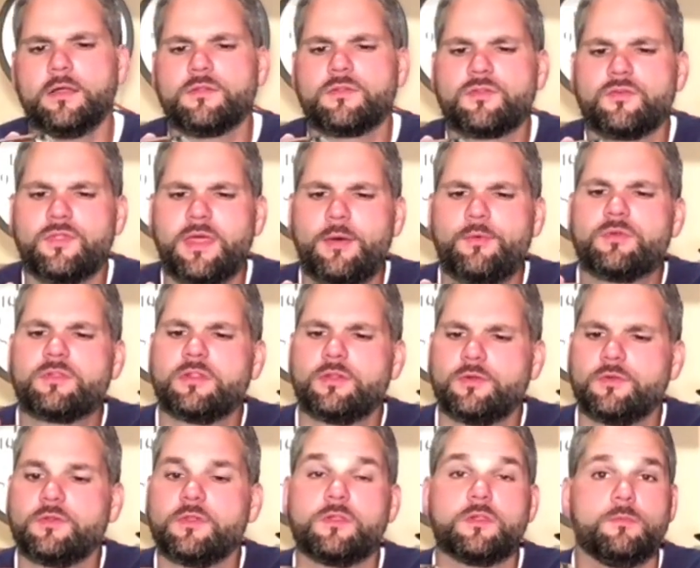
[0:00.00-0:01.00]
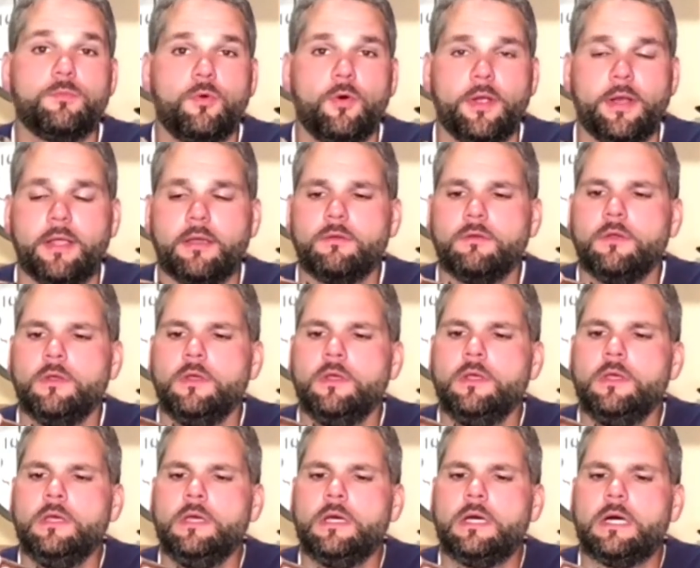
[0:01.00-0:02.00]
So that was a little disappointing.
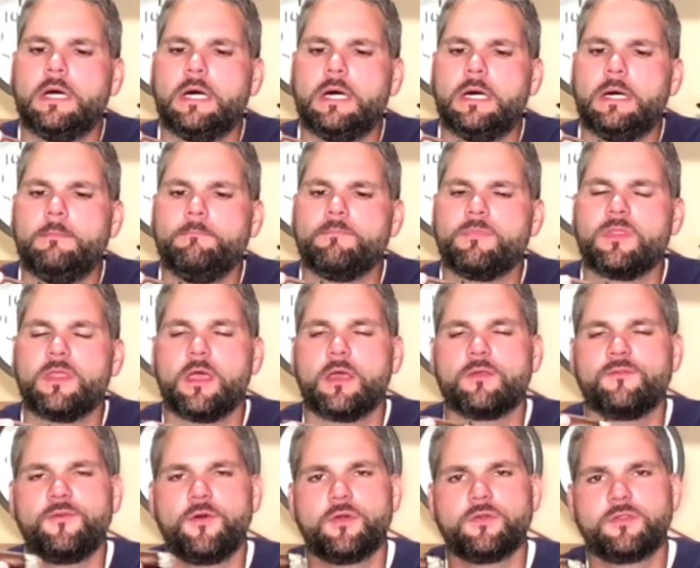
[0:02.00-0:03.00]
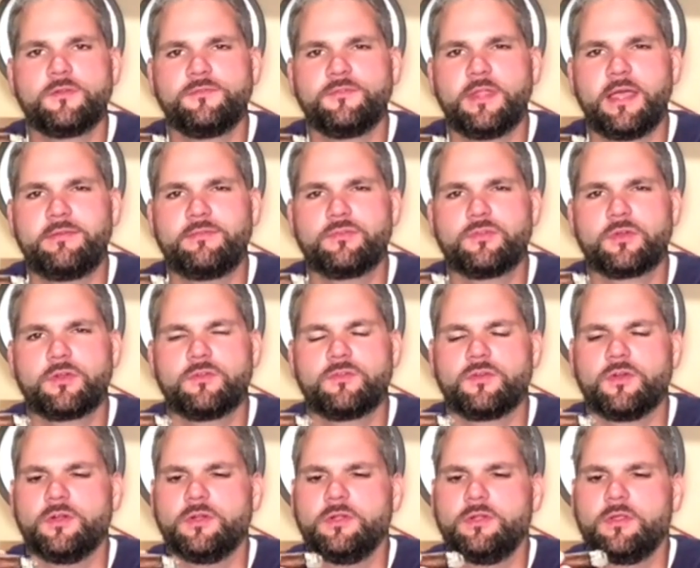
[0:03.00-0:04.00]
As far as the flavors are
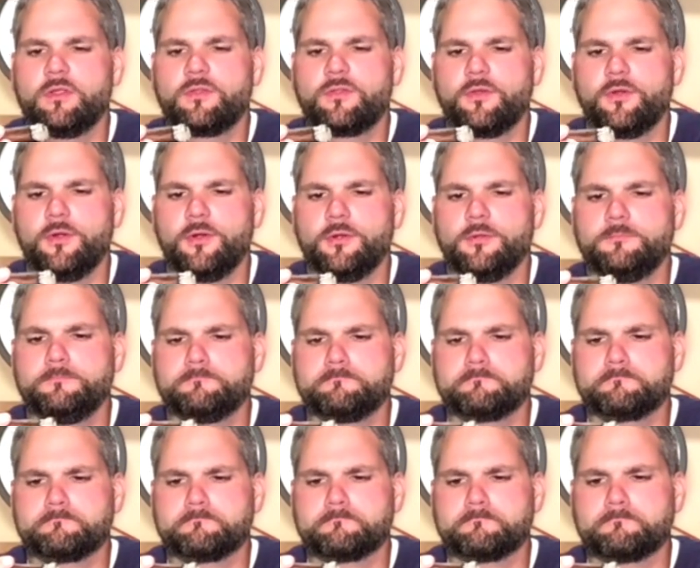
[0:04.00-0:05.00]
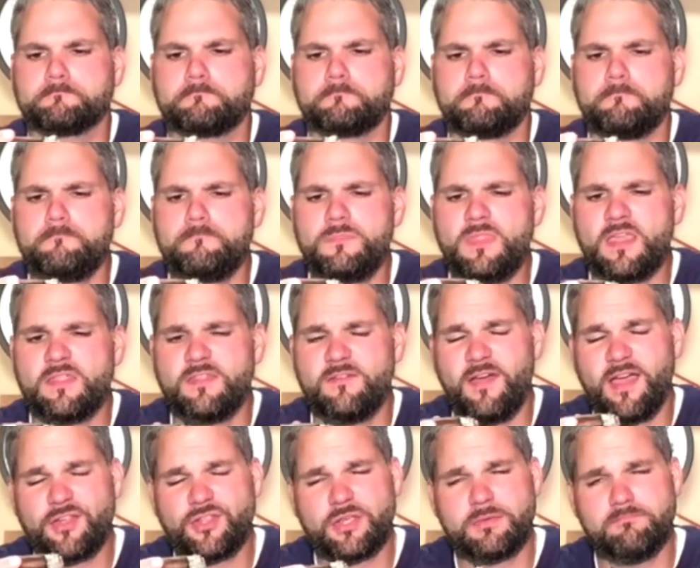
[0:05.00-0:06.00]
concerned in this third, they've
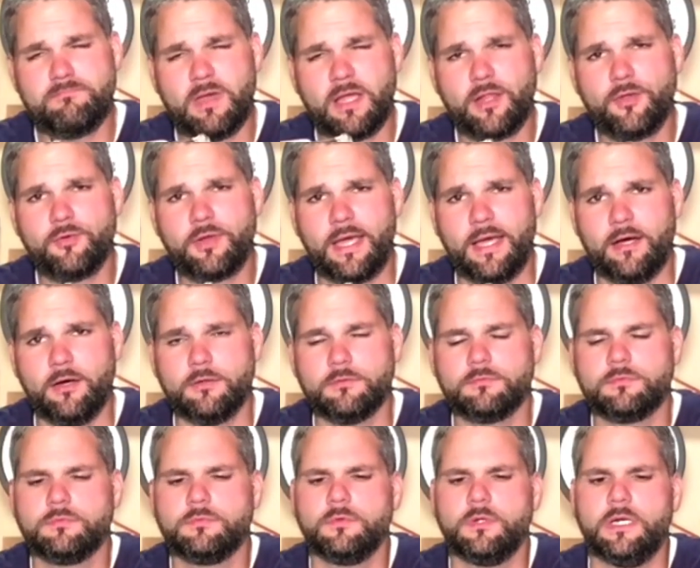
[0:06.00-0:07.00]
actually mellowed out.